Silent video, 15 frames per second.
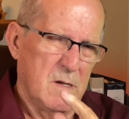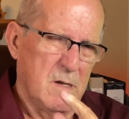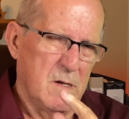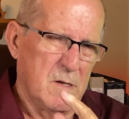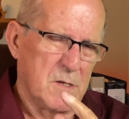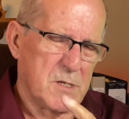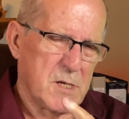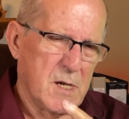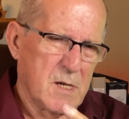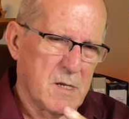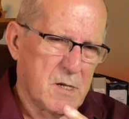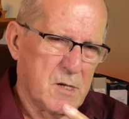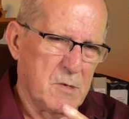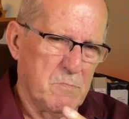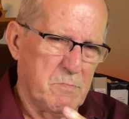Is
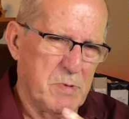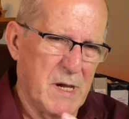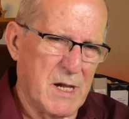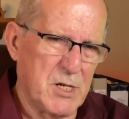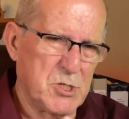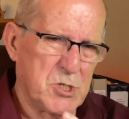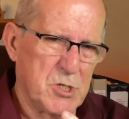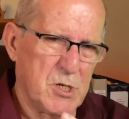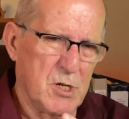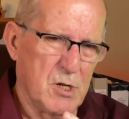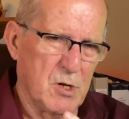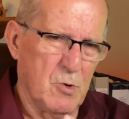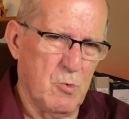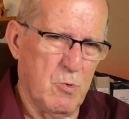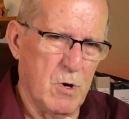that
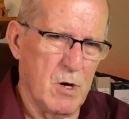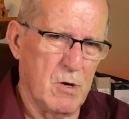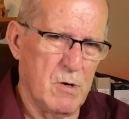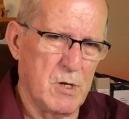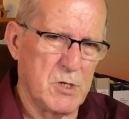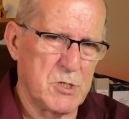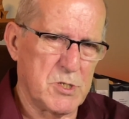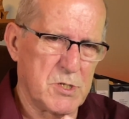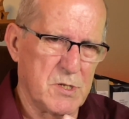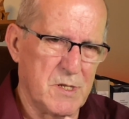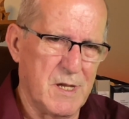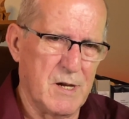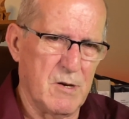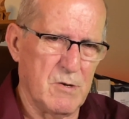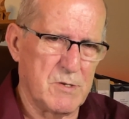compassionate awareness
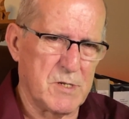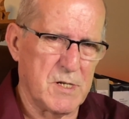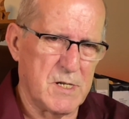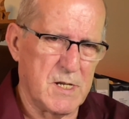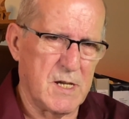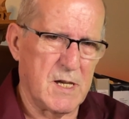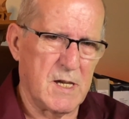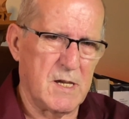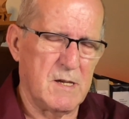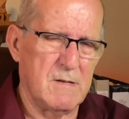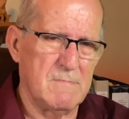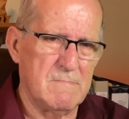there today,